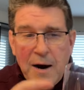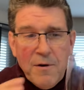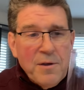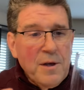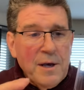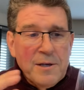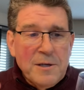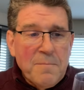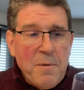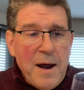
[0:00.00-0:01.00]
Everything is
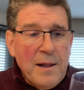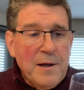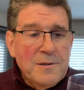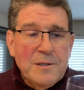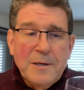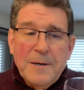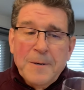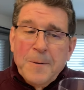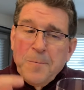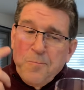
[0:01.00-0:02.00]
in balance.
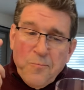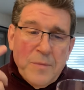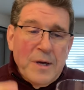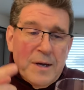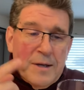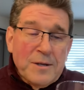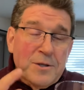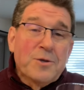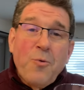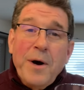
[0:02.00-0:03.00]
This
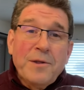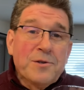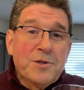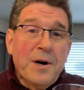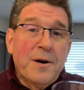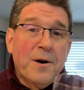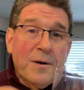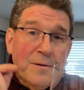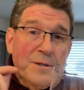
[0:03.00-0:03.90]
is quite the stunner.